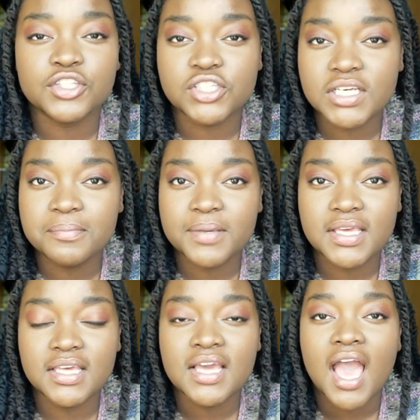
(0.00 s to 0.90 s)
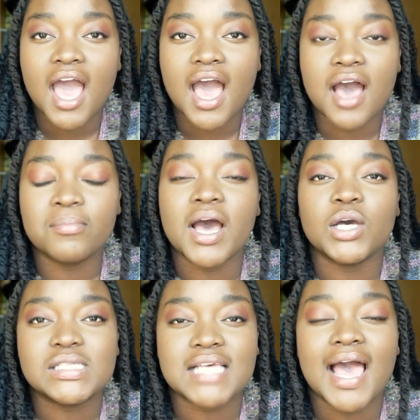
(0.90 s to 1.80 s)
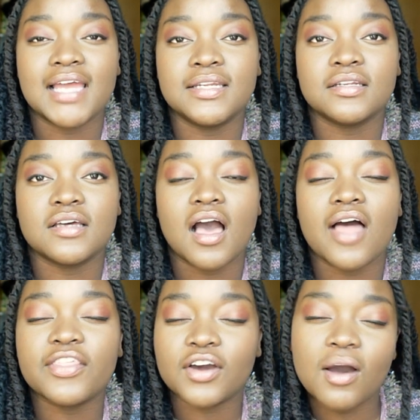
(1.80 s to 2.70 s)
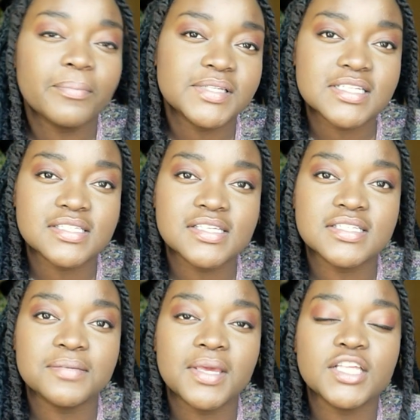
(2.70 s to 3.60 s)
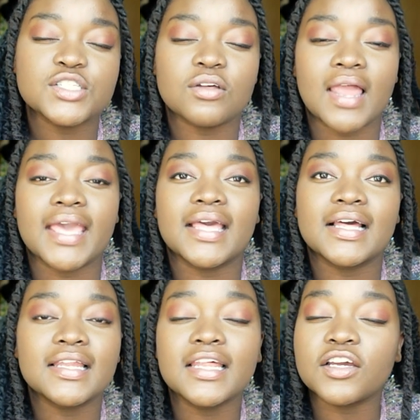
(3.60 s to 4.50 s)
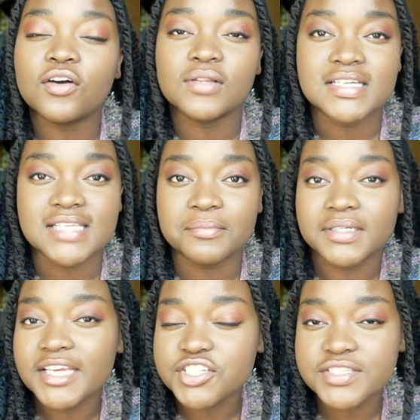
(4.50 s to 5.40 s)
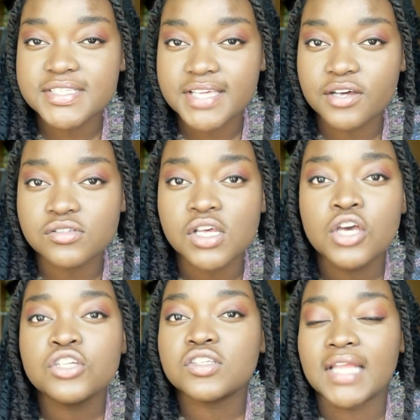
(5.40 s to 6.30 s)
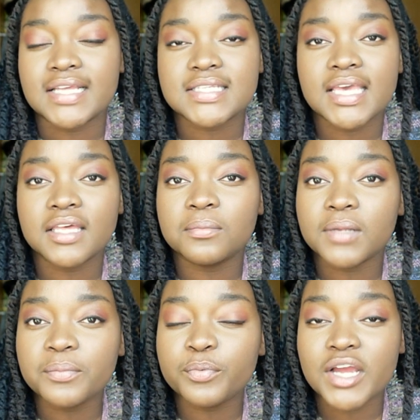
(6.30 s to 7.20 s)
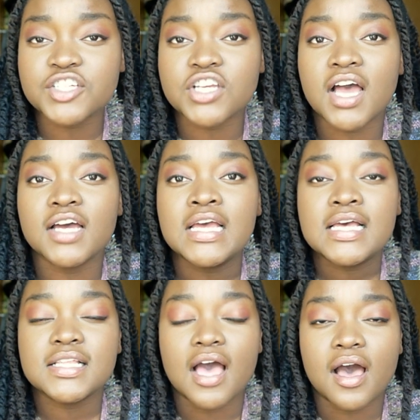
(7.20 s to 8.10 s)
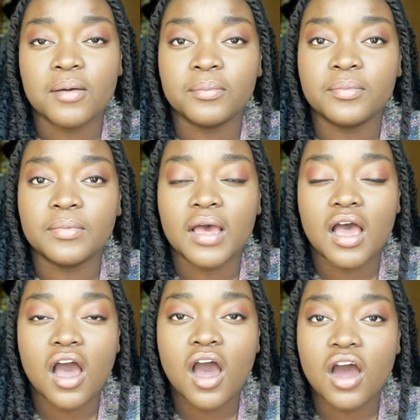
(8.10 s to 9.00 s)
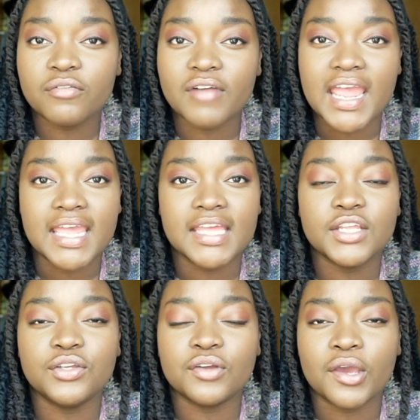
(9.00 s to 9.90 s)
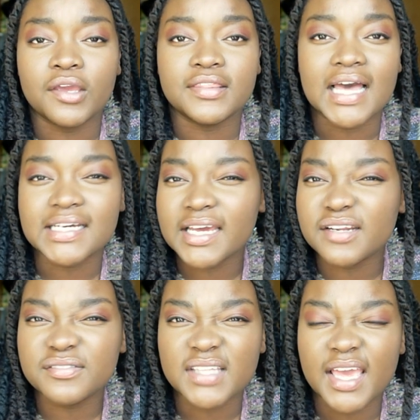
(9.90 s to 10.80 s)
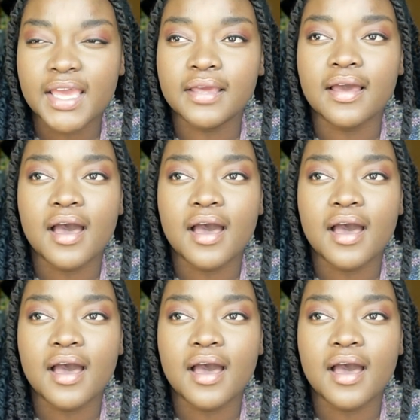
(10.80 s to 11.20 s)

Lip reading: GP, I also had other competencies to meet, so like clinical examination skills, so like taking blood pressure, heart rate, that kind of thing.